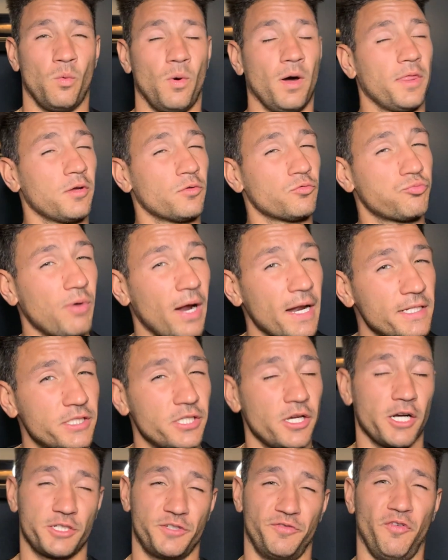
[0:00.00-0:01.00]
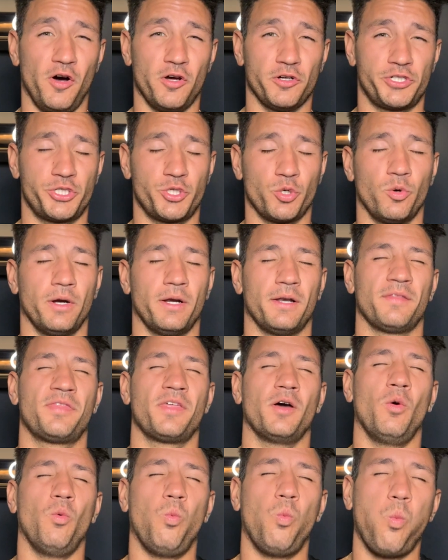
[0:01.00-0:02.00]
While the Red Sox fall short,
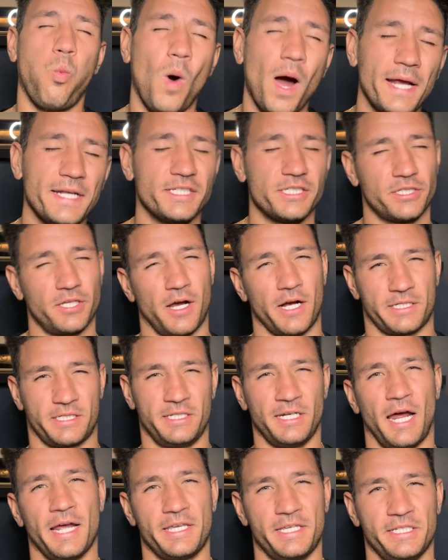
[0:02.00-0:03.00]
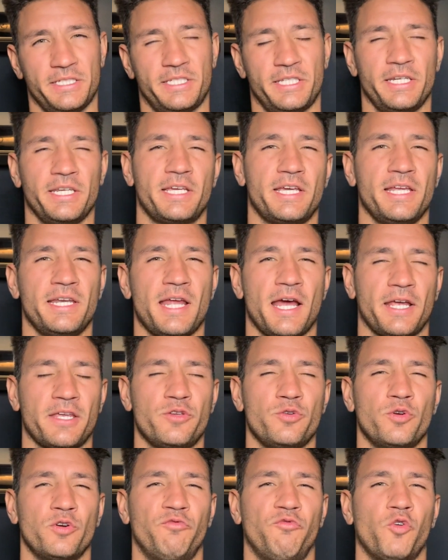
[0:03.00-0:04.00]
the White Sox Nike City
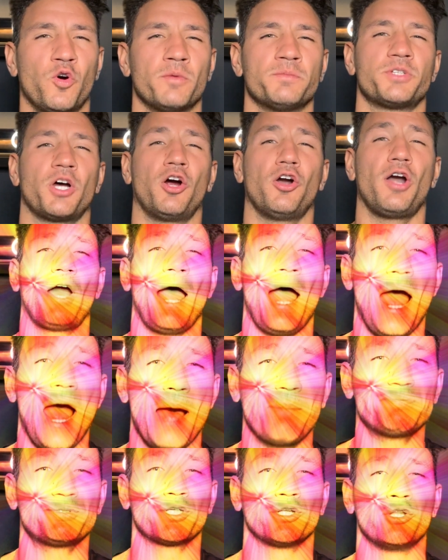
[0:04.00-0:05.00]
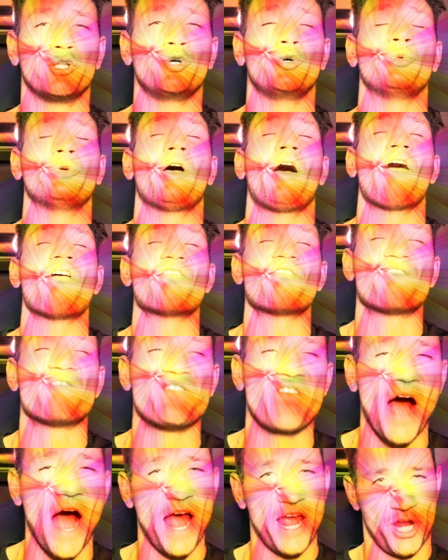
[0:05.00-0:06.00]
Connect uniforms are absolute
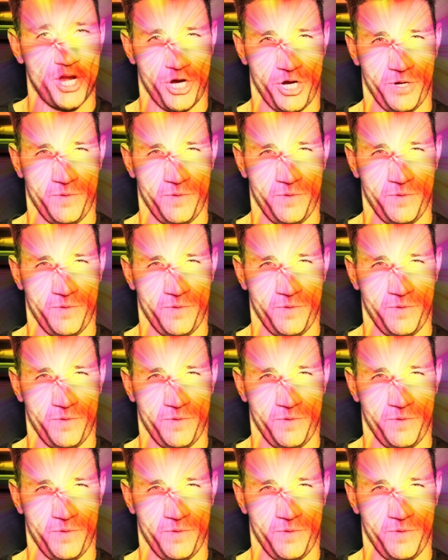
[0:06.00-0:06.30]
fire.